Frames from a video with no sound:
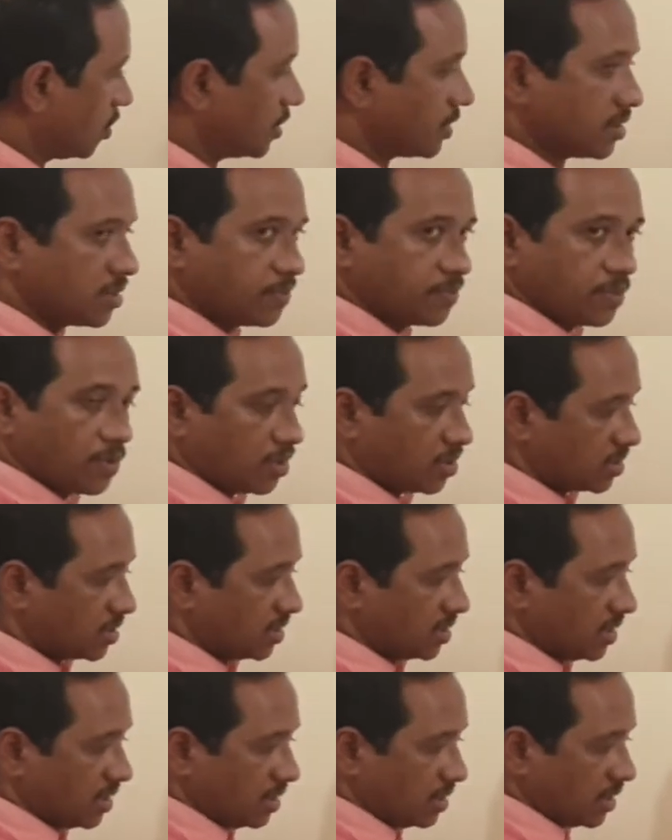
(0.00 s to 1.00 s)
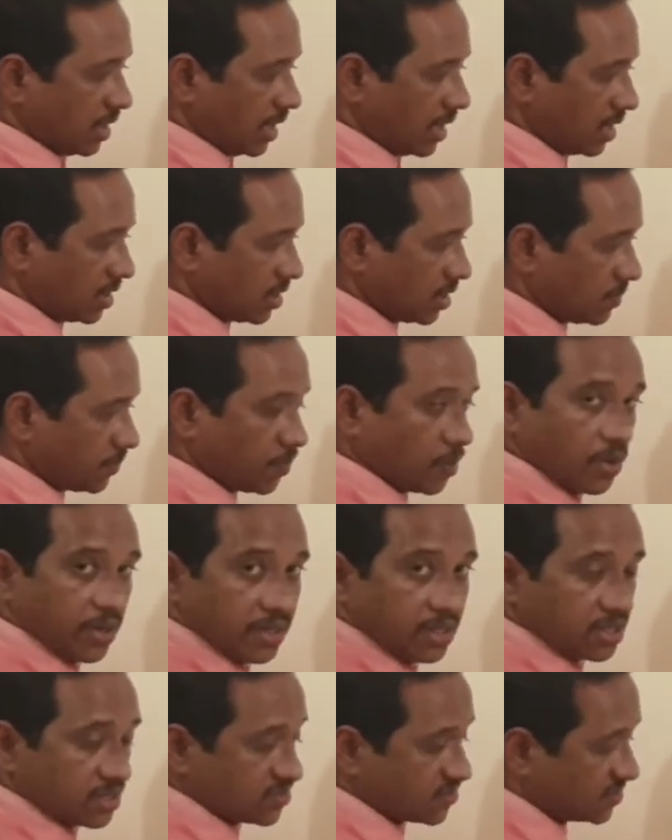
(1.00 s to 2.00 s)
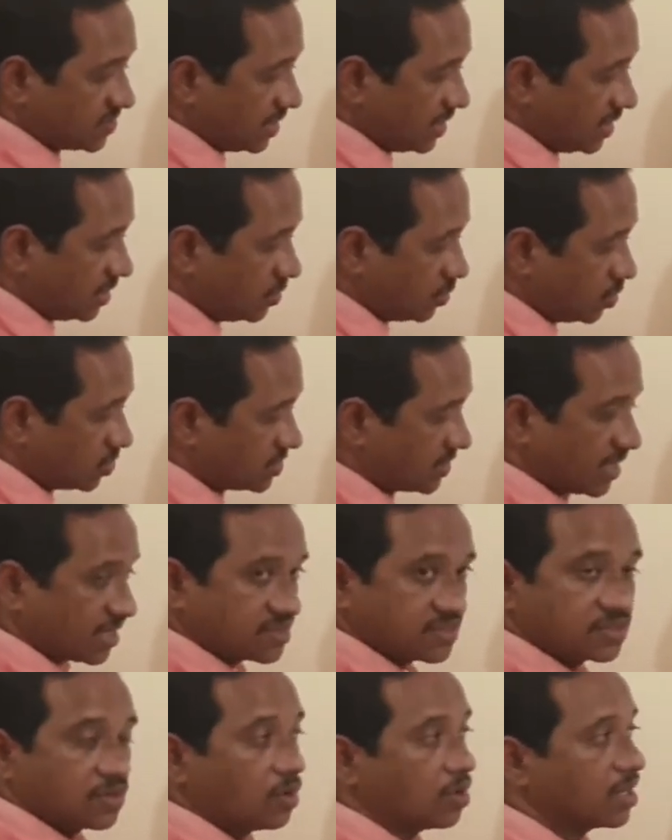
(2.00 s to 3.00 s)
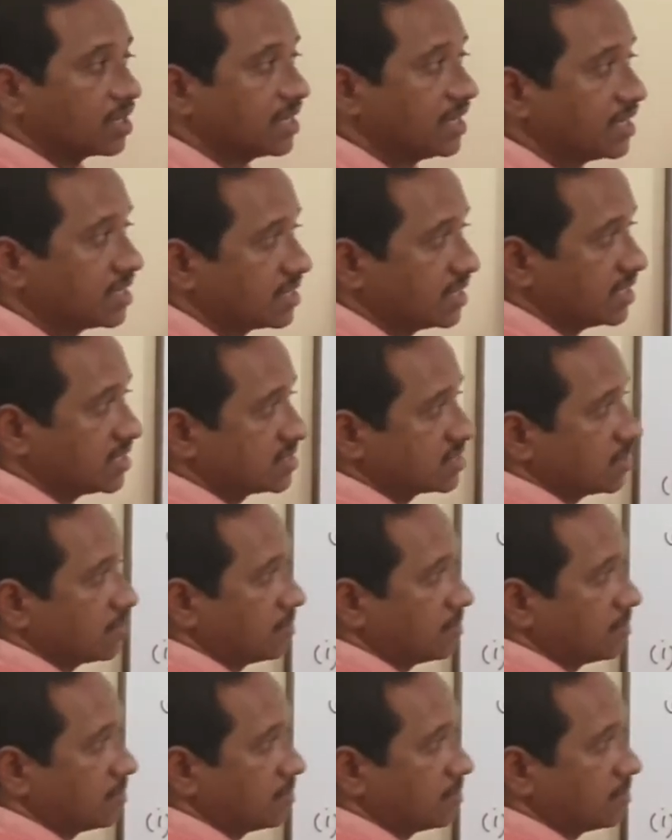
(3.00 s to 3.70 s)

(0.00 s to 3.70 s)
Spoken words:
going to plot another point C whose x-coordinate is